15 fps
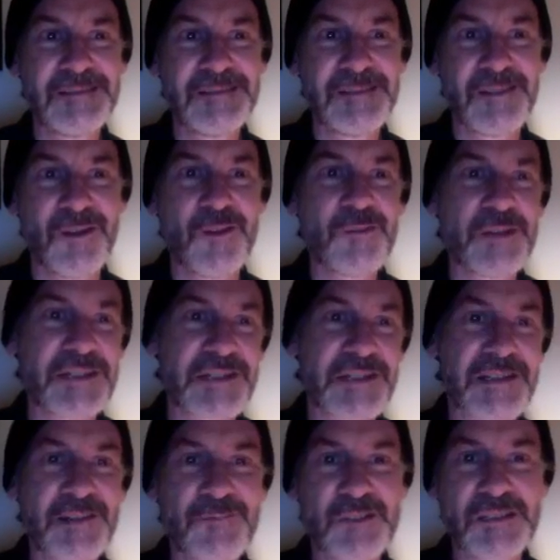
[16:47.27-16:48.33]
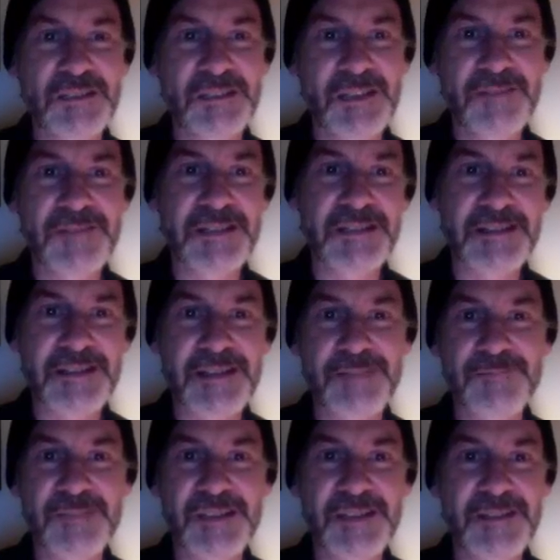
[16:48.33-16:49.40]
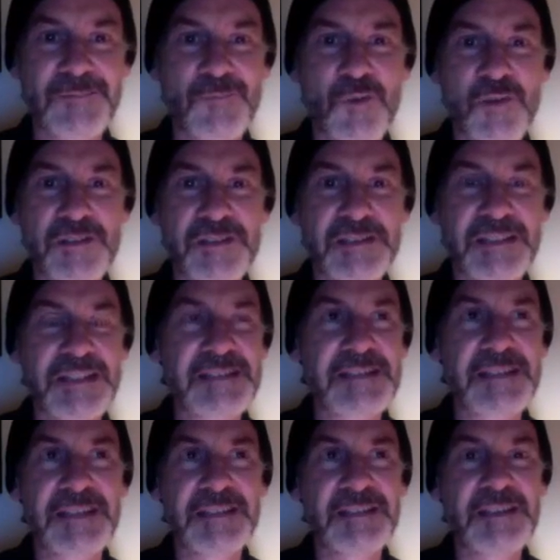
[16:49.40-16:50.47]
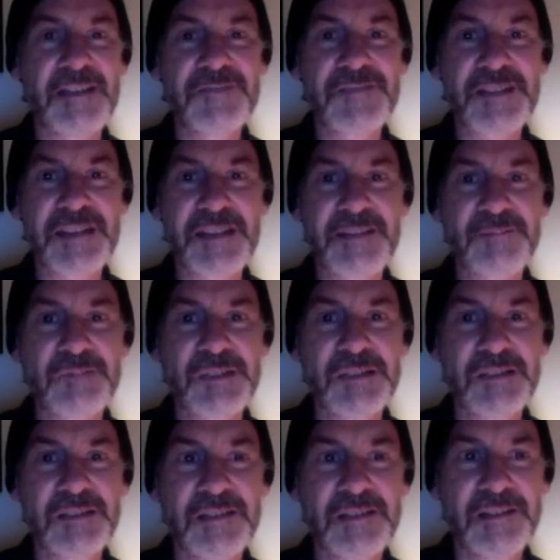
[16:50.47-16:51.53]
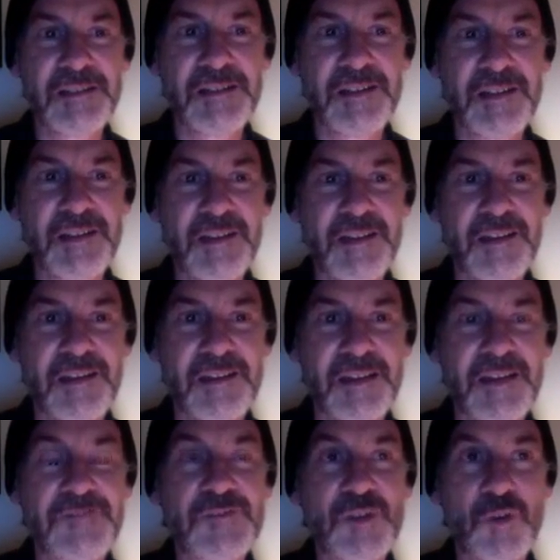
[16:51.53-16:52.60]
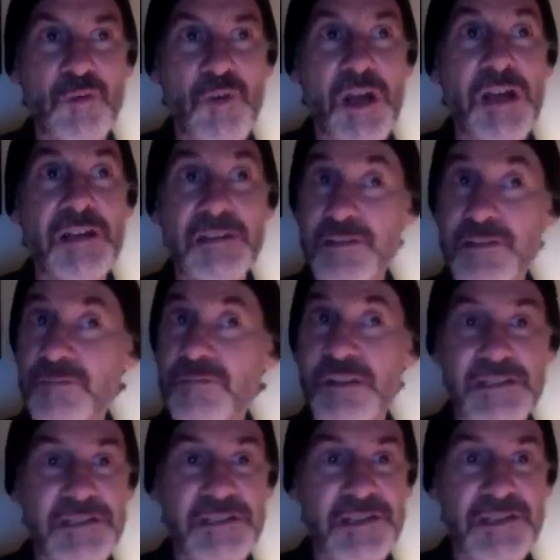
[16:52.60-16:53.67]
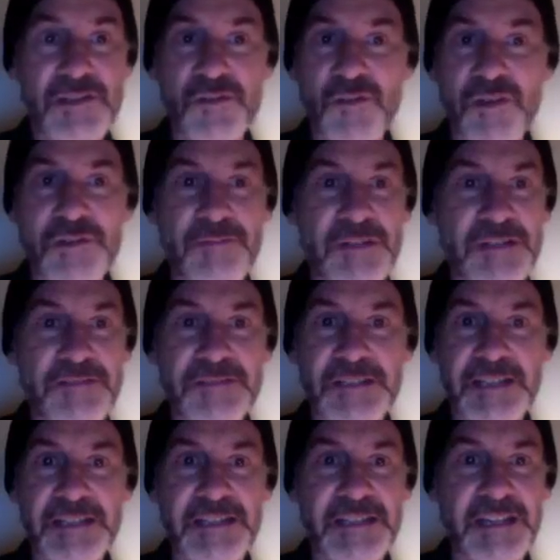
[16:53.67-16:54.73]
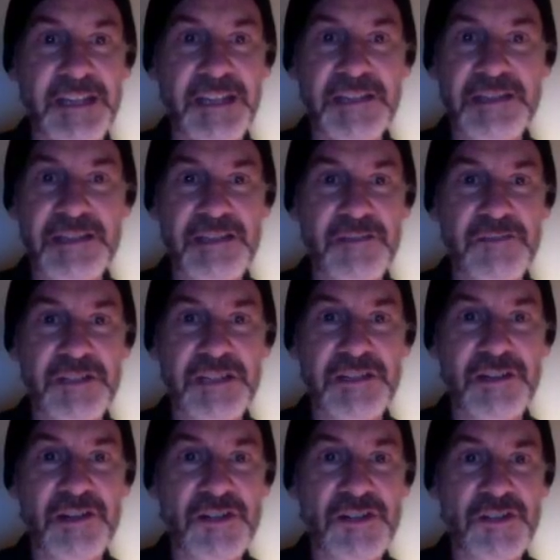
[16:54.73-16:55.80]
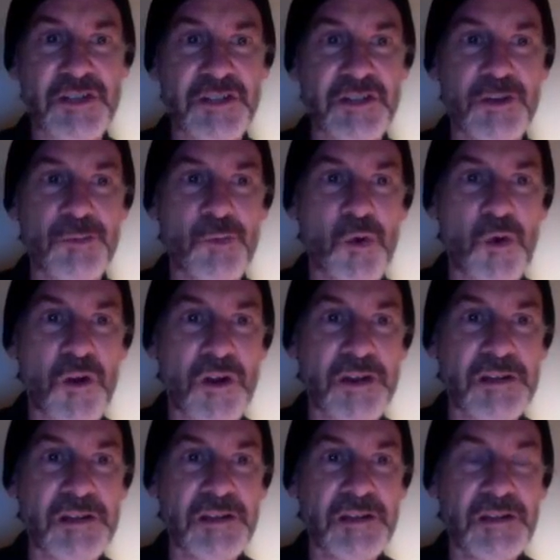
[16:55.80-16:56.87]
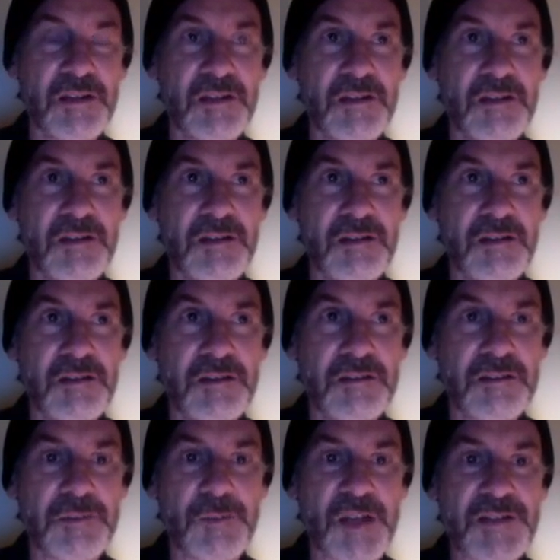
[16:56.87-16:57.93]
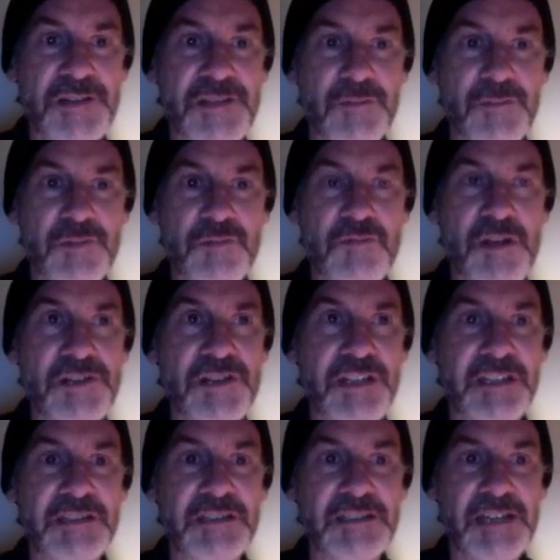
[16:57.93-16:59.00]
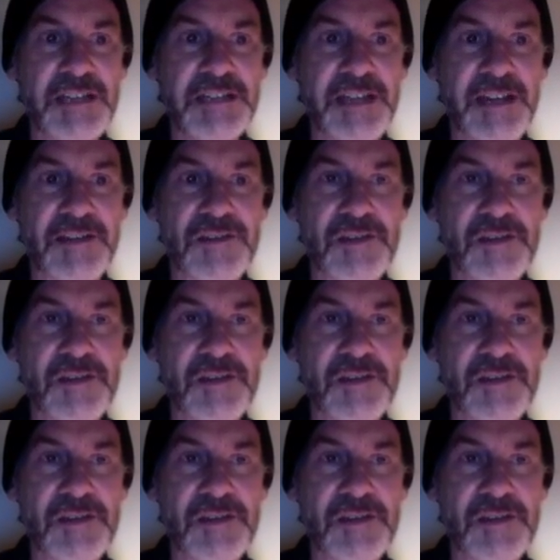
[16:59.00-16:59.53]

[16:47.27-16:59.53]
Always someone loving something more than that thing loves them. And after a while, you want to destroy whatever that thing is so it can hurt you no more. The monster was rushing at the lighthouse.